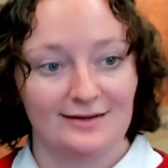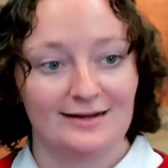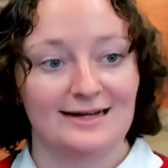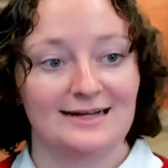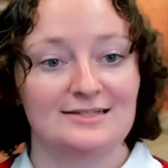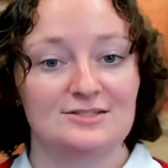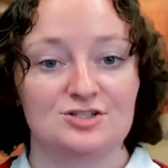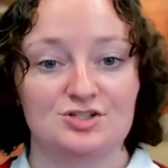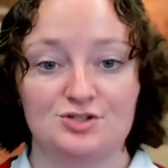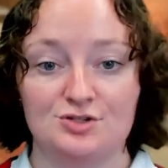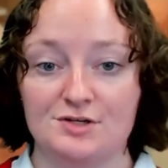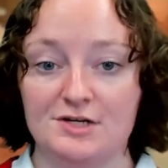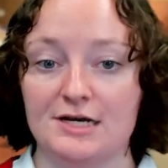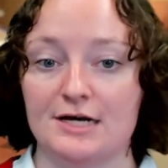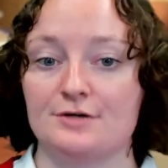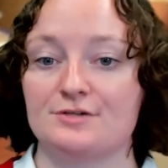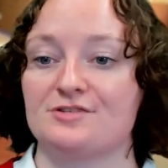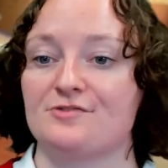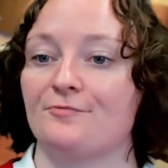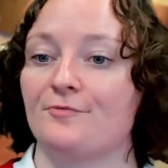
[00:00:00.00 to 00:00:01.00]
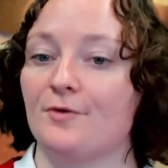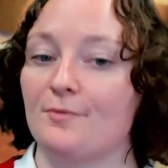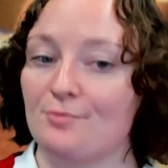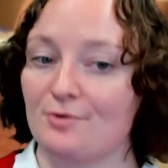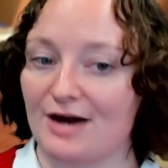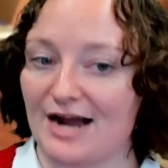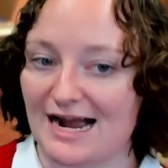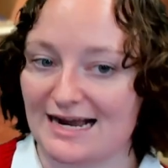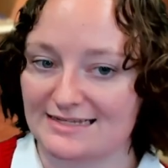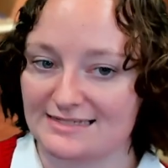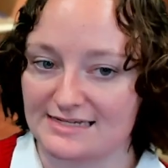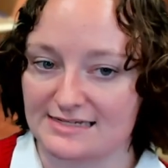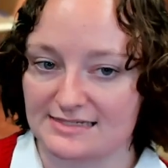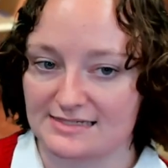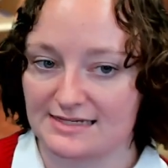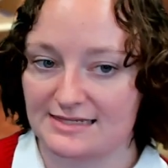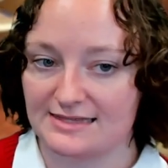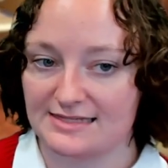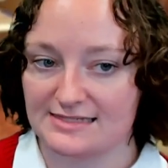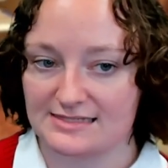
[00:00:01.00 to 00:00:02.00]
and studios for practice
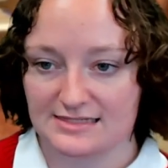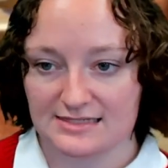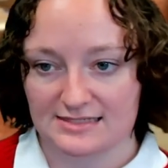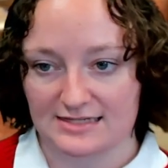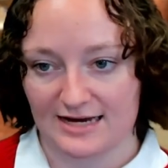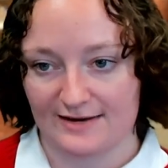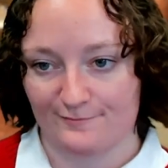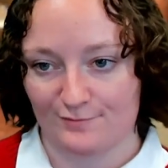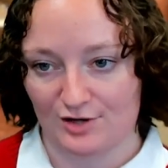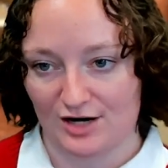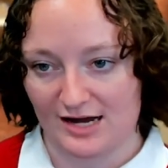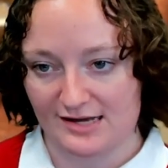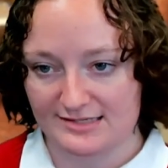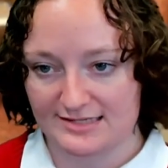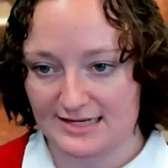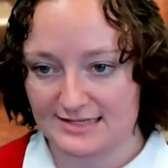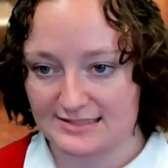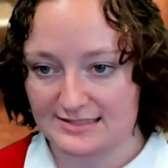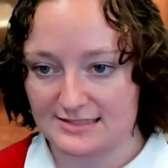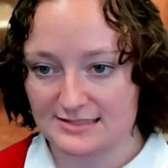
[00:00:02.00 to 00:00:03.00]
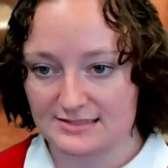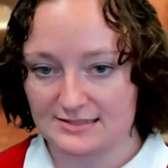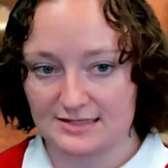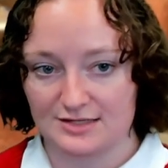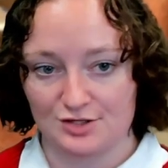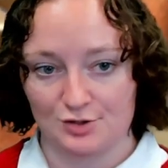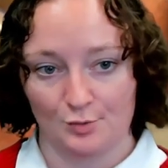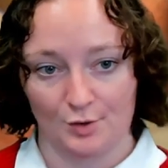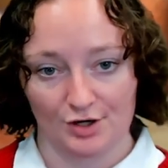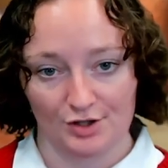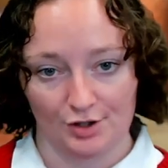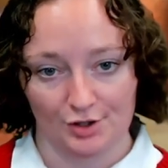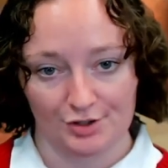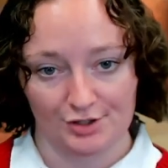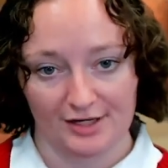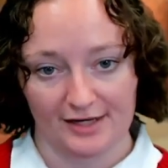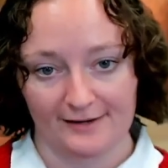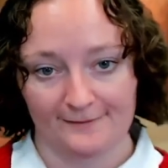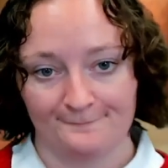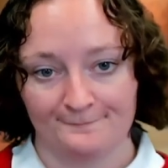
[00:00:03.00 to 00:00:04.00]
in these design processes that you are
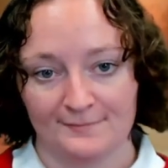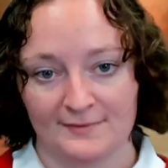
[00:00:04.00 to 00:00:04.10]
learning.